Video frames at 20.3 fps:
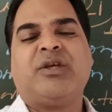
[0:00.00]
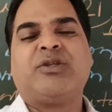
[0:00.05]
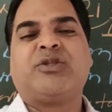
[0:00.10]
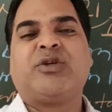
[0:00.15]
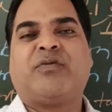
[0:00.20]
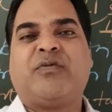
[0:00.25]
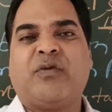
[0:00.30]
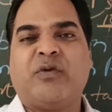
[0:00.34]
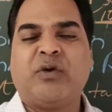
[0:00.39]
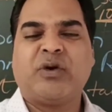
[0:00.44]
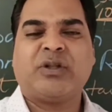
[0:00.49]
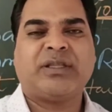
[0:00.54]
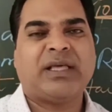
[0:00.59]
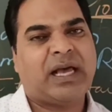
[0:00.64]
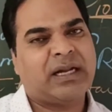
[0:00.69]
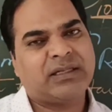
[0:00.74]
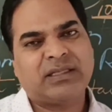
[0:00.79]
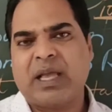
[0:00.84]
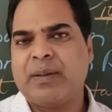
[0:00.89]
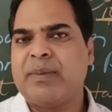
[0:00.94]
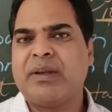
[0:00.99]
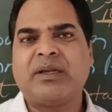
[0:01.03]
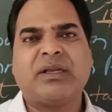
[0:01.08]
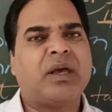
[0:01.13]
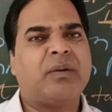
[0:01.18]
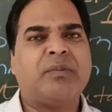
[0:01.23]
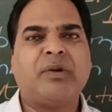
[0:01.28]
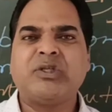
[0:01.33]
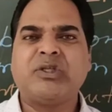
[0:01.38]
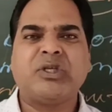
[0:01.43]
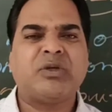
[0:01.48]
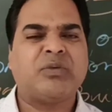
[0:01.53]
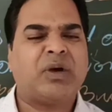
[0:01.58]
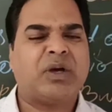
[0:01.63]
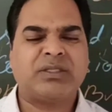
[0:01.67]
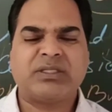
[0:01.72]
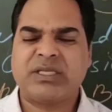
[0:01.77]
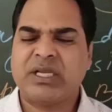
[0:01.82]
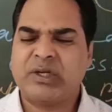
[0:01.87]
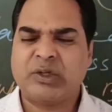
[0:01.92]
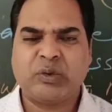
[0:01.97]
So for that, Simon Commission
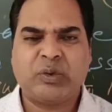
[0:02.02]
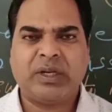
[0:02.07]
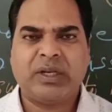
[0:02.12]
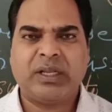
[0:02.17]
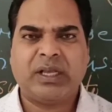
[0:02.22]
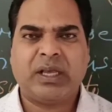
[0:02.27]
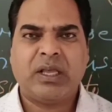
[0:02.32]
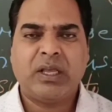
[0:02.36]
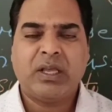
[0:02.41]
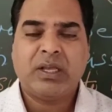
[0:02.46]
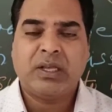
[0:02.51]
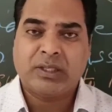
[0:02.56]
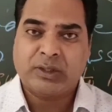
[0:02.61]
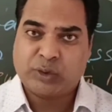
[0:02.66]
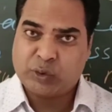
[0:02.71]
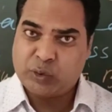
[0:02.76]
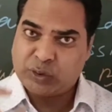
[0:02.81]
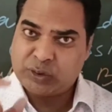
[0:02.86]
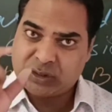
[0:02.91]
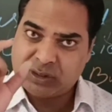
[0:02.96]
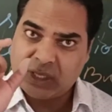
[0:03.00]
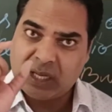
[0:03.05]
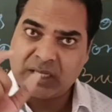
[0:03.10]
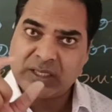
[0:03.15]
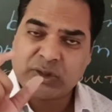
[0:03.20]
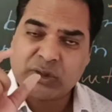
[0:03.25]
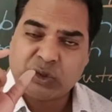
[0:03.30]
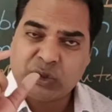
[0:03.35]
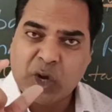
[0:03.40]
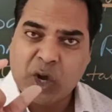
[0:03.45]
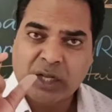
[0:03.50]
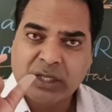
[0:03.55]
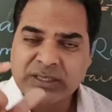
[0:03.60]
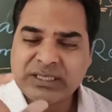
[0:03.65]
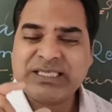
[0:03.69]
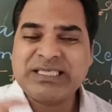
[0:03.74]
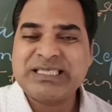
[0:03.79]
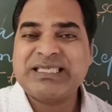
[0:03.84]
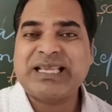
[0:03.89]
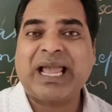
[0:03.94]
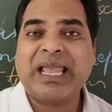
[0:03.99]
was sent to India. So Sir
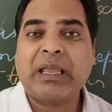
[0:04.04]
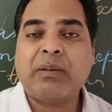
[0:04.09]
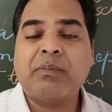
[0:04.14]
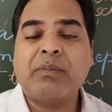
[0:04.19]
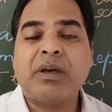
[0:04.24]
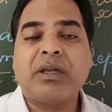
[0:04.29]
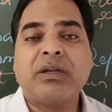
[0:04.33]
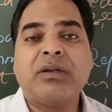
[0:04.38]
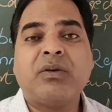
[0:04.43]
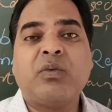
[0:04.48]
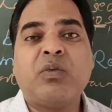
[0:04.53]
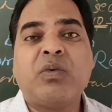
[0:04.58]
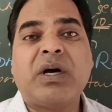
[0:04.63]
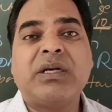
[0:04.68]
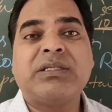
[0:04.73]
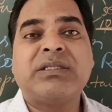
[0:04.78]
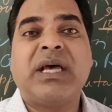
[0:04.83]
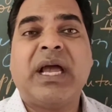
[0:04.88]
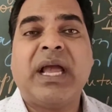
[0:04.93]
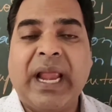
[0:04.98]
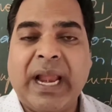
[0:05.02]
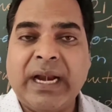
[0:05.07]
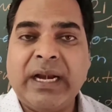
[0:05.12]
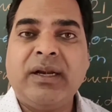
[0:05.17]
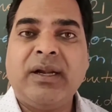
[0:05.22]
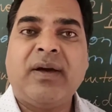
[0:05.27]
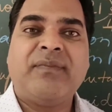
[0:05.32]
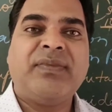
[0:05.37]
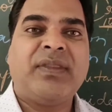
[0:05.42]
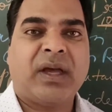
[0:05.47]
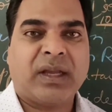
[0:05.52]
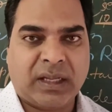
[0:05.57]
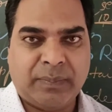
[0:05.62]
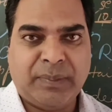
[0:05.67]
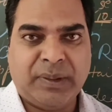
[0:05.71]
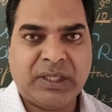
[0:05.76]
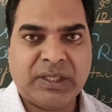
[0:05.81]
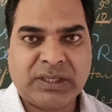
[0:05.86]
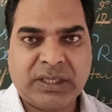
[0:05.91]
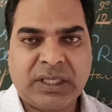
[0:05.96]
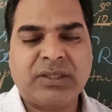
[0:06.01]
John Simon was the head of the
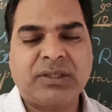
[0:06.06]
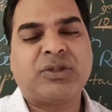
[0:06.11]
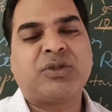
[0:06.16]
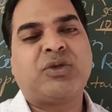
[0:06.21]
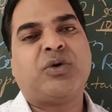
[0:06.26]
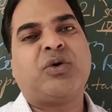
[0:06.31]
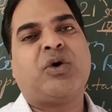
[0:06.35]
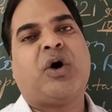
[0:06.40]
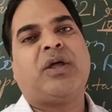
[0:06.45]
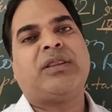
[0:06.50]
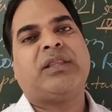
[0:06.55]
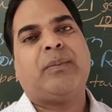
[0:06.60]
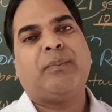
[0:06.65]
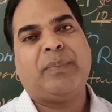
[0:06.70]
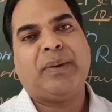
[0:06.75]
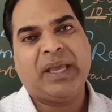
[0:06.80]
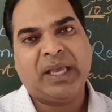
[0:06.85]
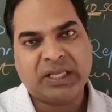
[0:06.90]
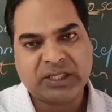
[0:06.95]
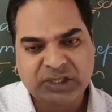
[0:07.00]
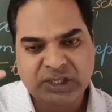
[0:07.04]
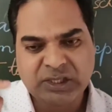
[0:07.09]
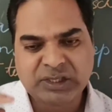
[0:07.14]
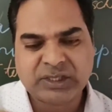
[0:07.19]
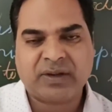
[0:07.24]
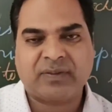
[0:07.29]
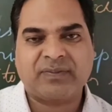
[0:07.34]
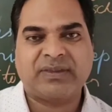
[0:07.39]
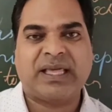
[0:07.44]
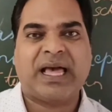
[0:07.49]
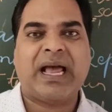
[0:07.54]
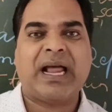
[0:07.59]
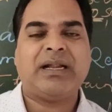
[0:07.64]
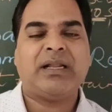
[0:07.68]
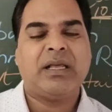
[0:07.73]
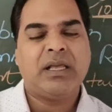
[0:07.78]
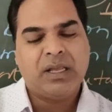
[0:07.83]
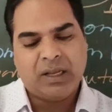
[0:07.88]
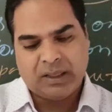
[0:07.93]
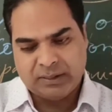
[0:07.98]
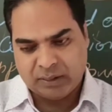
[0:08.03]
commission. So on the basis of
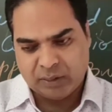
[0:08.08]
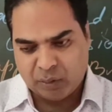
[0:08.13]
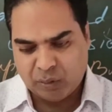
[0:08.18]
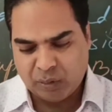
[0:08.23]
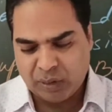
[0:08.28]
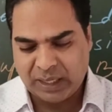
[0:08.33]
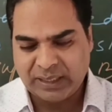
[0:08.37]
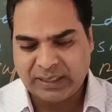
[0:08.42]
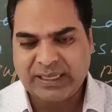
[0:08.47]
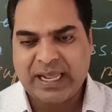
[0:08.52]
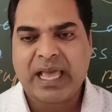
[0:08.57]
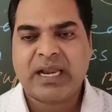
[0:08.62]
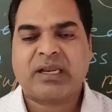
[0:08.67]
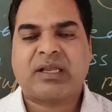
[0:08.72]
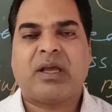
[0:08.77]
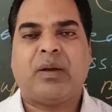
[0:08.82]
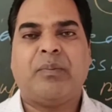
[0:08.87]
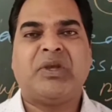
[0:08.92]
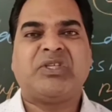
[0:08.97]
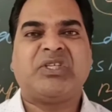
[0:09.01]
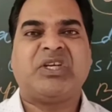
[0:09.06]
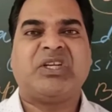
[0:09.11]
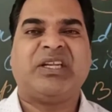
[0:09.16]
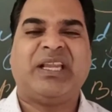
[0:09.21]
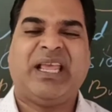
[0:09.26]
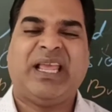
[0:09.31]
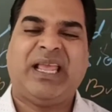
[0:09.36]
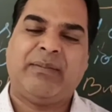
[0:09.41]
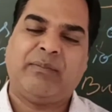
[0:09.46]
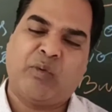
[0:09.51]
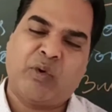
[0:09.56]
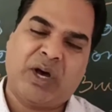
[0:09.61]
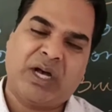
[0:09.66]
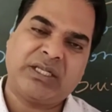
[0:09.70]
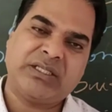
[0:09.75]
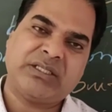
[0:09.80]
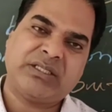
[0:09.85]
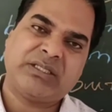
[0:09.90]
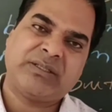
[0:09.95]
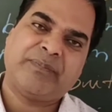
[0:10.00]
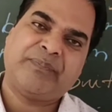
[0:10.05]
that, the entire commission name
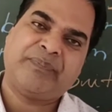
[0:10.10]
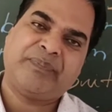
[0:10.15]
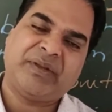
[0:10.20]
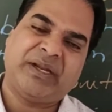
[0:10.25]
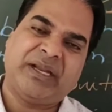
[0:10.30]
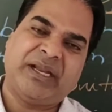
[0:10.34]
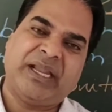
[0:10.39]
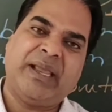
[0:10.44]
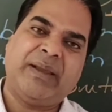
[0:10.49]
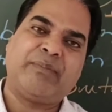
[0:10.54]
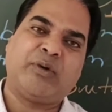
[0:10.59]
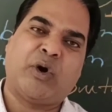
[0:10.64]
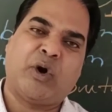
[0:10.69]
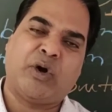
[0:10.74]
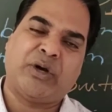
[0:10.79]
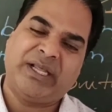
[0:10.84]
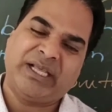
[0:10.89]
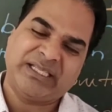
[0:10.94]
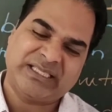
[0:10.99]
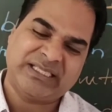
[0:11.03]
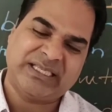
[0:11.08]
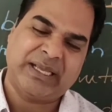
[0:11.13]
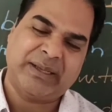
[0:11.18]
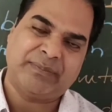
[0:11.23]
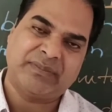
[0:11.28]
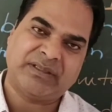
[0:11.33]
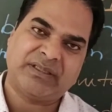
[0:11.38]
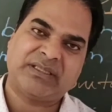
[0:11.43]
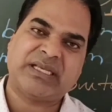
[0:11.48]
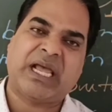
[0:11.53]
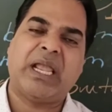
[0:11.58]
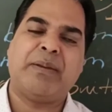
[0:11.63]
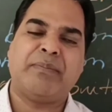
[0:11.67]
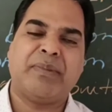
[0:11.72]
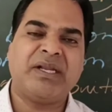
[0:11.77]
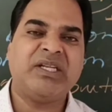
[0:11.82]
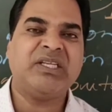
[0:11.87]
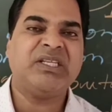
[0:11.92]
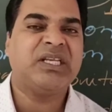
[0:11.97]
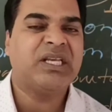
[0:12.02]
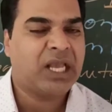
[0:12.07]
was named on his name,
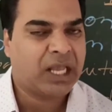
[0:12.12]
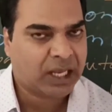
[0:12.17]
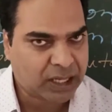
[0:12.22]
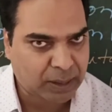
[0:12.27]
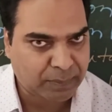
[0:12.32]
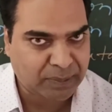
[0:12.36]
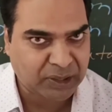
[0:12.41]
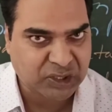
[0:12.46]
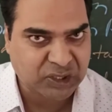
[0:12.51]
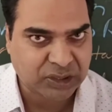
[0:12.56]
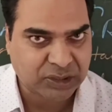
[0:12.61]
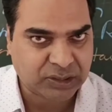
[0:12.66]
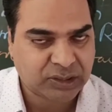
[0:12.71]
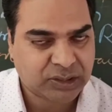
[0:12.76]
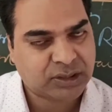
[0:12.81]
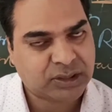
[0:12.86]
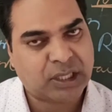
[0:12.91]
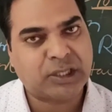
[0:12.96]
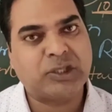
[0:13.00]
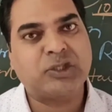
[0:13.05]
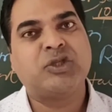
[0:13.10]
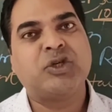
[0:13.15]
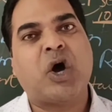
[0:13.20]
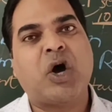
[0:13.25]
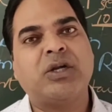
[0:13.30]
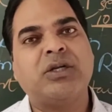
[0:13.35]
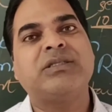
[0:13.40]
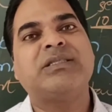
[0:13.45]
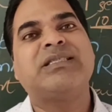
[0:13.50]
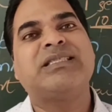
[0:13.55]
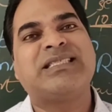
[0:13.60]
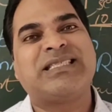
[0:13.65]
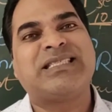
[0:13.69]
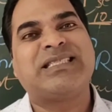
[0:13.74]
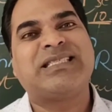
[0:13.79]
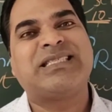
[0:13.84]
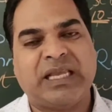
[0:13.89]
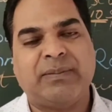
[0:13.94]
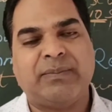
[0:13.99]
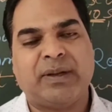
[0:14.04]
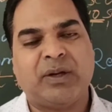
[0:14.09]
Simon Commission. Sir John
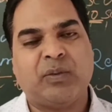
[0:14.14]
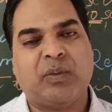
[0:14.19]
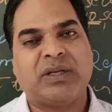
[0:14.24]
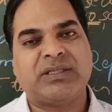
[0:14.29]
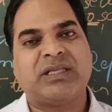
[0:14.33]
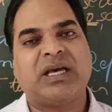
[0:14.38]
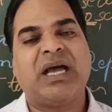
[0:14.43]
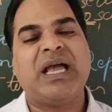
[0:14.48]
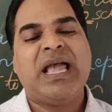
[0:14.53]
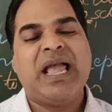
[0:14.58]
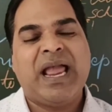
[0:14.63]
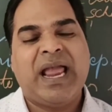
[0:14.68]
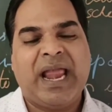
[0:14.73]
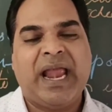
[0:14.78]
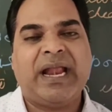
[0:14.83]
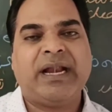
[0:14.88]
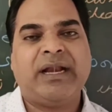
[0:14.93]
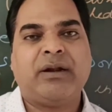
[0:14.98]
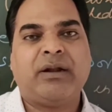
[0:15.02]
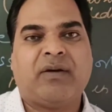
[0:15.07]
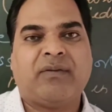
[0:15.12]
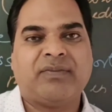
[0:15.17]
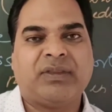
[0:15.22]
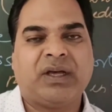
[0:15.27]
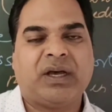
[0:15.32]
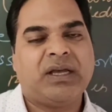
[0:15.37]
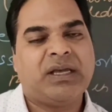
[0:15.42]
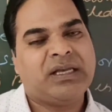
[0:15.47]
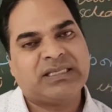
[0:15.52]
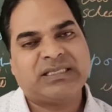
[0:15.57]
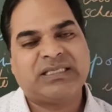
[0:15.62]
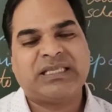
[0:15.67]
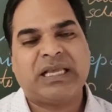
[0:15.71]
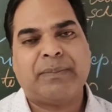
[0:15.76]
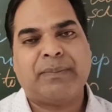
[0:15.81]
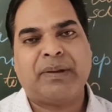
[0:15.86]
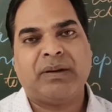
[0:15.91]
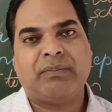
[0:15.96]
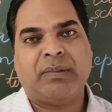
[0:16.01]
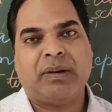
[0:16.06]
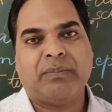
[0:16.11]
Simon was the head of the
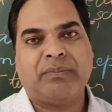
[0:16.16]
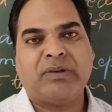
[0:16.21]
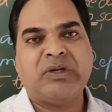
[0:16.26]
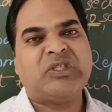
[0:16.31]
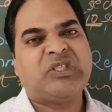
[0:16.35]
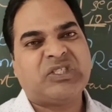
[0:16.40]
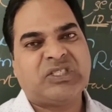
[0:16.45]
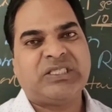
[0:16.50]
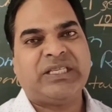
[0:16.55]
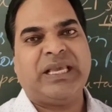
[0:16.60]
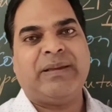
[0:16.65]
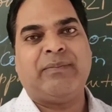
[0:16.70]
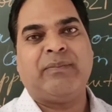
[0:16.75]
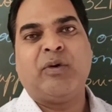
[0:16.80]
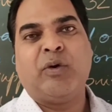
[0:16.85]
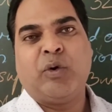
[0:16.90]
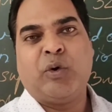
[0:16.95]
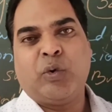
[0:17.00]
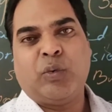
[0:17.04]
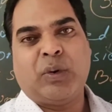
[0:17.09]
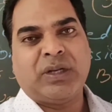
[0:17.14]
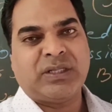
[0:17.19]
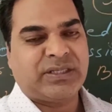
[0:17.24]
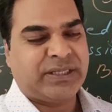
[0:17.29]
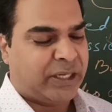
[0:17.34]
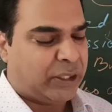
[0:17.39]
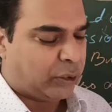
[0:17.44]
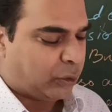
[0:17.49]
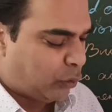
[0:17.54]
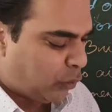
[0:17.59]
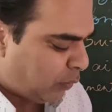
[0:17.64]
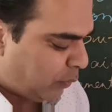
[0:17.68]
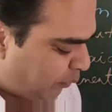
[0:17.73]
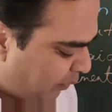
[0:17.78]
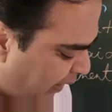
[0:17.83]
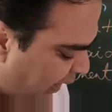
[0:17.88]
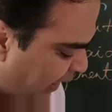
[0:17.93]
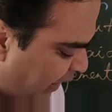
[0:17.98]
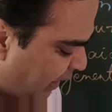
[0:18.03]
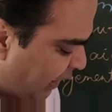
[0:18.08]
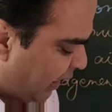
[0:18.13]
7 members team who was sent to
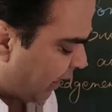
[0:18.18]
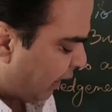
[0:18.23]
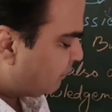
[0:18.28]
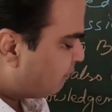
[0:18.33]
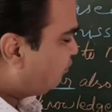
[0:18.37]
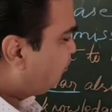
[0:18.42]
India.